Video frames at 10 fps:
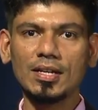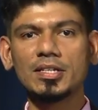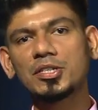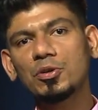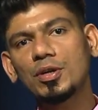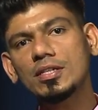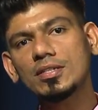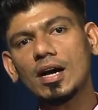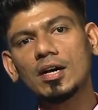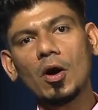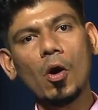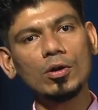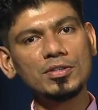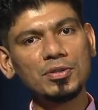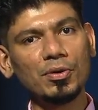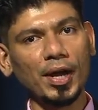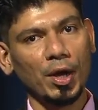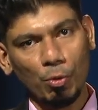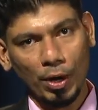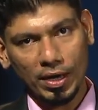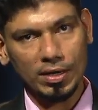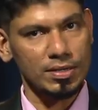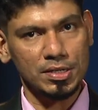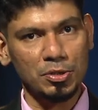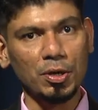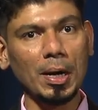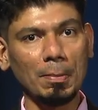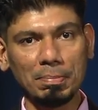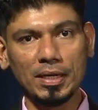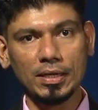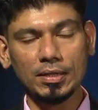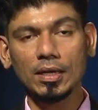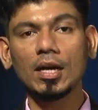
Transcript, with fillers: Students are also required to complete